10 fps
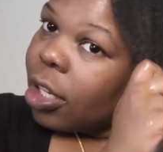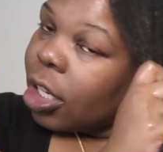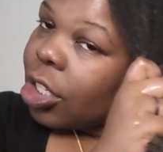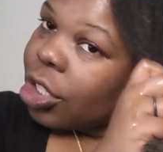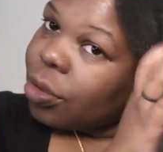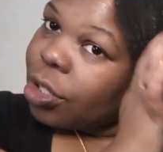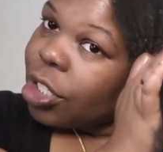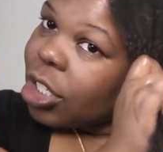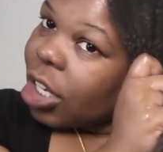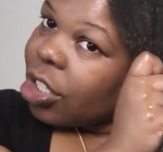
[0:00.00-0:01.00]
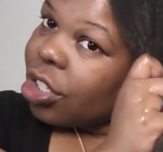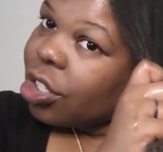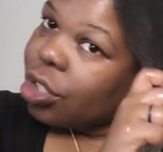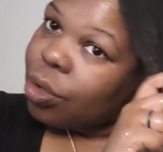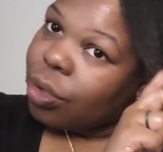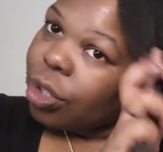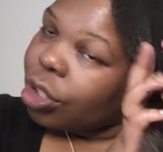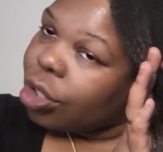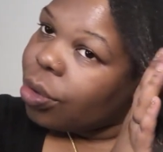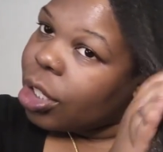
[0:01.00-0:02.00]
And she was just like, just do
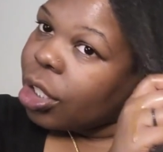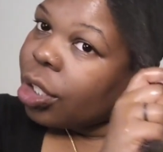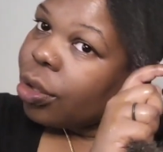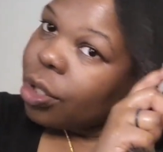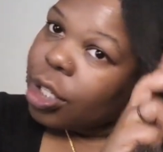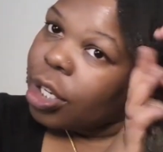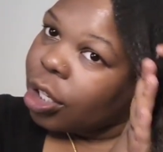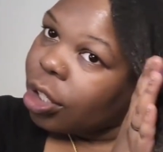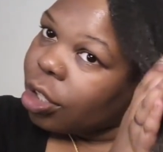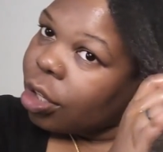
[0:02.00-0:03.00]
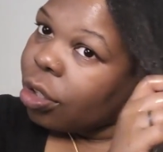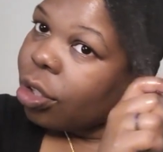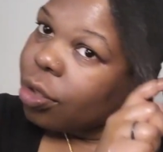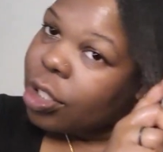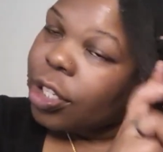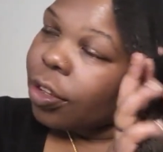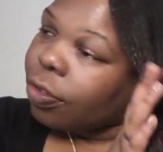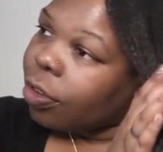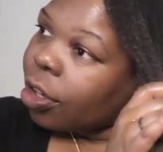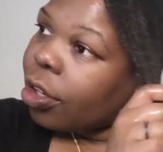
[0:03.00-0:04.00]
it loose, you know, loose in the
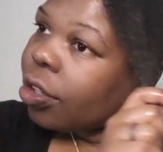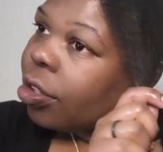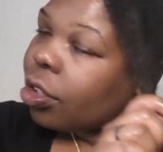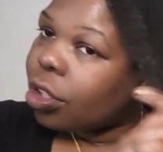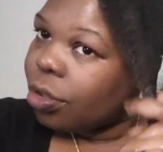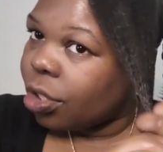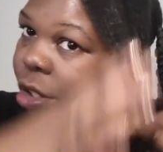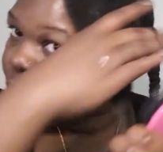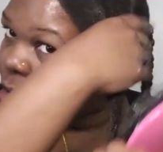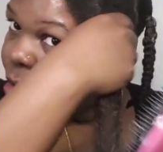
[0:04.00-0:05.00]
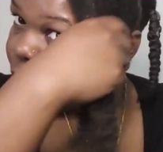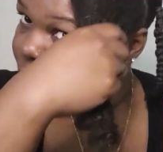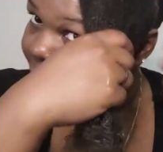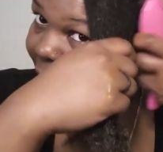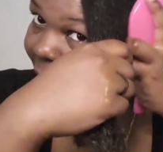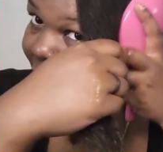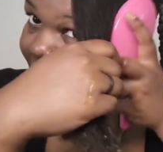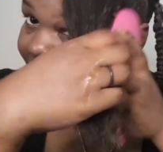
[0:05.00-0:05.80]
front. Loose it, don't do it so tight.